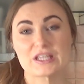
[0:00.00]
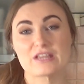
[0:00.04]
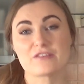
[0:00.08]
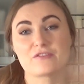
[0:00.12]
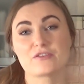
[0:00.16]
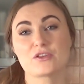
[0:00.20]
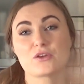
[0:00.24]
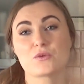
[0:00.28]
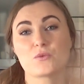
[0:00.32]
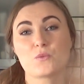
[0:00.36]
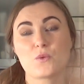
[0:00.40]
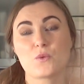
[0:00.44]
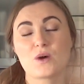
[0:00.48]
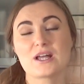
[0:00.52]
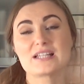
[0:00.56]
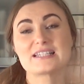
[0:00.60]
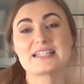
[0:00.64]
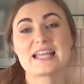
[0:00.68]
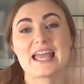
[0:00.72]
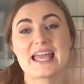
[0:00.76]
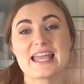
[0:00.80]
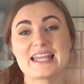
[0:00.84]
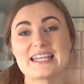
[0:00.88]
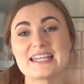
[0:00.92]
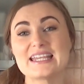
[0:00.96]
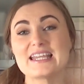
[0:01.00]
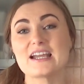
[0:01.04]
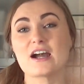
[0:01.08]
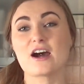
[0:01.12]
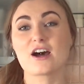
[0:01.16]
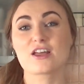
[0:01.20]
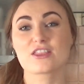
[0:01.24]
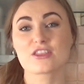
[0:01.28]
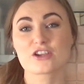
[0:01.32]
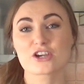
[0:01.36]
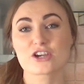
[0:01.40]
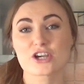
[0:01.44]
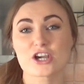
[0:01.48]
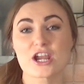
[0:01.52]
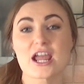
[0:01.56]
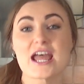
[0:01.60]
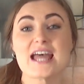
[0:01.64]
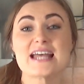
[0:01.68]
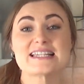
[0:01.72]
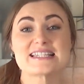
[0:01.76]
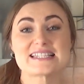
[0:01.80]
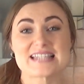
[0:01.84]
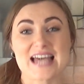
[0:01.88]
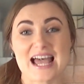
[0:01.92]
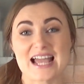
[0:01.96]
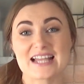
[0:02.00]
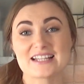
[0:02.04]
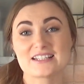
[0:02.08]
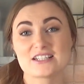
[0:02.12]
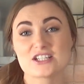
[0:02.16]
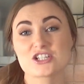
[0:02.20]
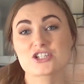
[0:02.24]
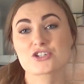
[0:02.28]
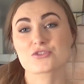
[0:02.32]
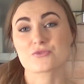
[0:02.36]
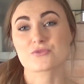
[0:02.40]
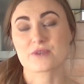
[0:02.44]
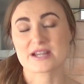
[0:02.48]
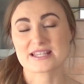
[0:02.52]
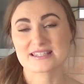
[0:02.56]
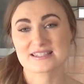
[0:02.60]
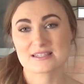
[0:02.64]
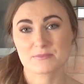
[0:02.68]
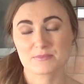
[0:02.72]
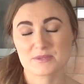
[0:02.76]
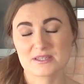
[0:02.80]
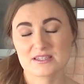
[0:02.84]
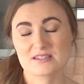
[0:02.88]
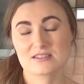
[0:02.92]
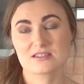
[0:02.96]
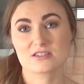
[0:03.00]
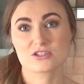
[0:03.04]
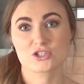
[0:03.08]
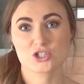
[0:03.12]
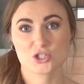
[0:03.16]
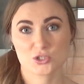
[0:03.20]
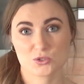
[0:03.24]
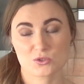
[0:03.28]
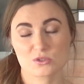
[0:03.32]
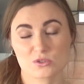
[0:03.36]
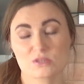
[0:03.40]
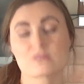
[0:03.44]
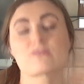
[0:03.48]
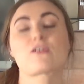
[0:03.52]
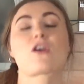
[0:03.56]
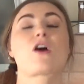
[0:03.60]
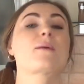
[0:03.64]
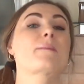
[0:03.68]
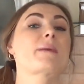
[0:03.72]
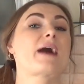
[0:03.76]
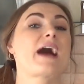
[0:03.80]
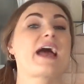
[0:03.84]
If you want any other side dish recipes to choose from,